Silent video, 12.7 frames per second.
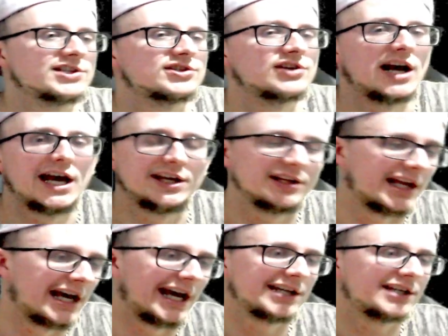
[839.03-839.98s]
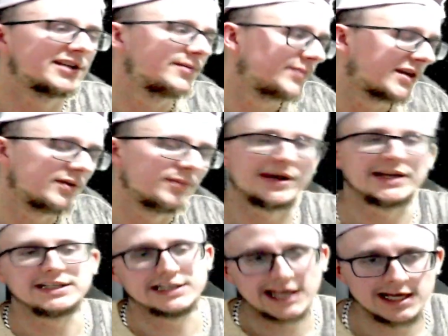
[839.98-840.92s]
trying to, like, make
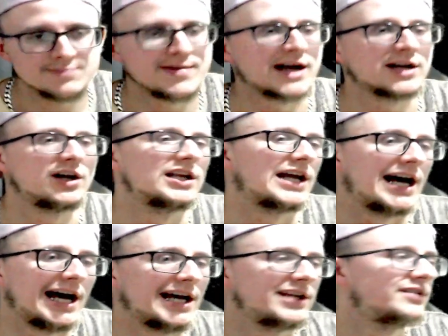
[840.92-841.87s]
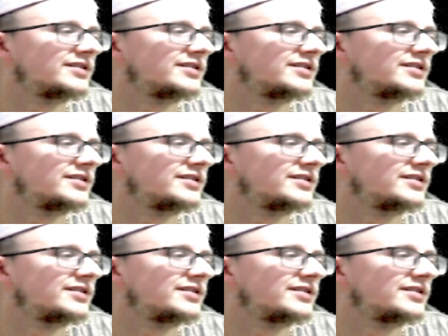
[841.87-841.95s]
the game back online,